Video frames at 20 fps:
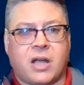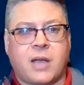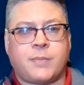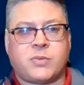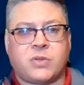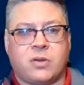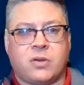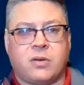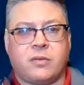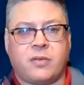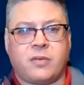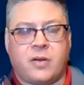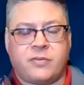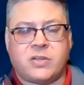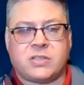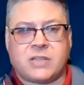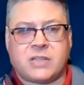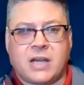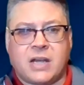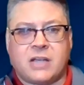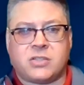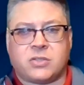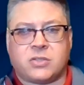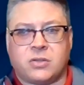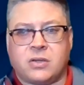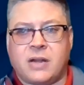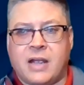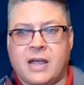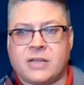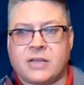types of, of
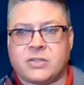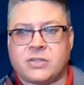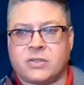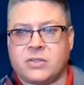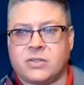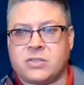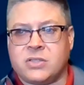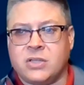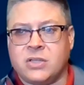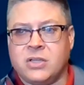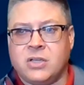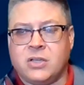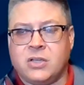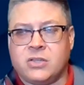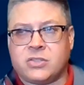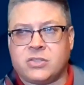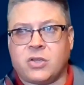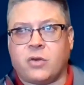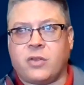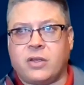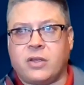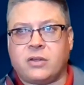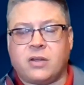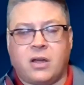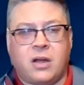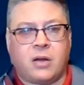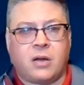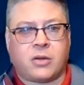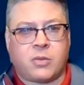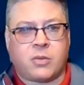disaster and hazards so that
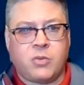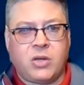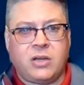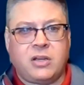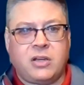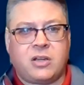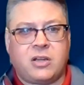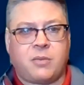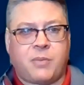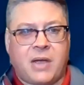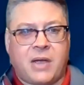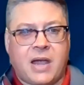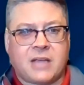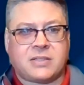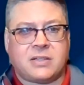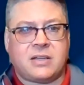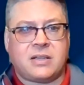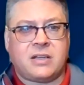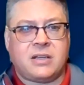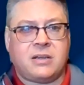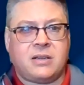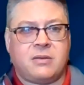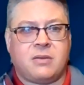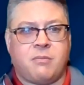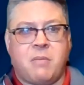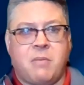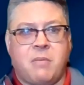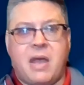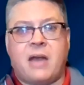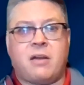uh, community capacity
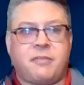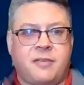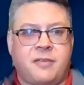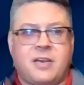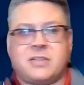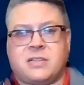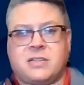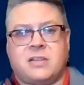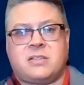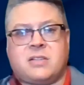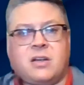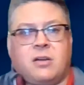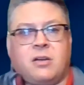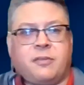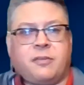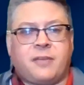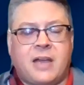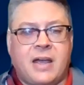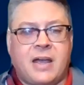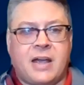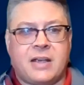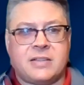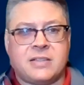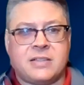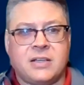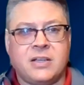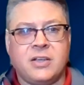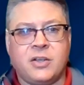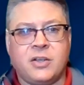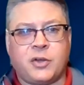manifests itself
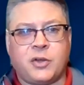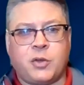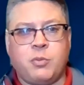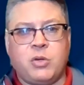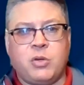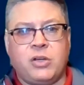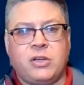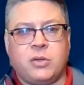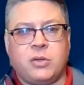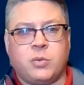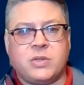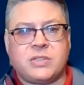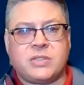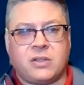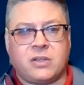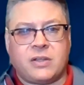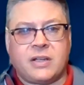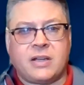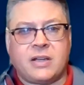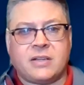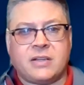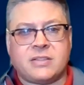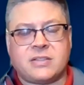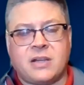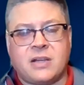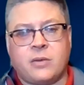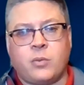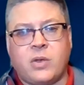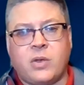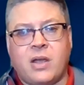as community
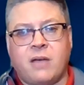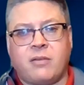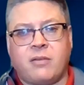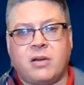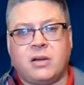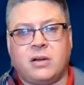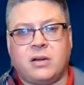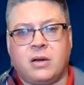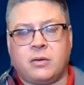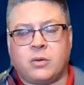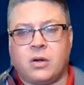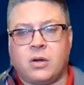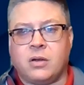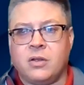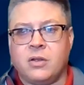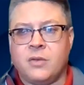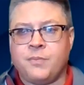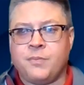resilience and we have a,